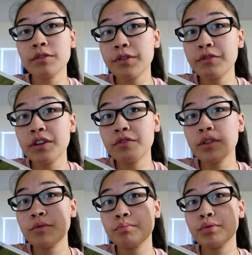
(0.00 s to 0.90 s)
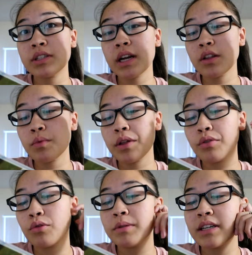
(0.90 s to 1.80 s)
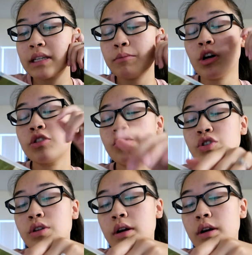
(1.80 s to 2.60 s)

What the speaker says: 50% of the way through, because I'm on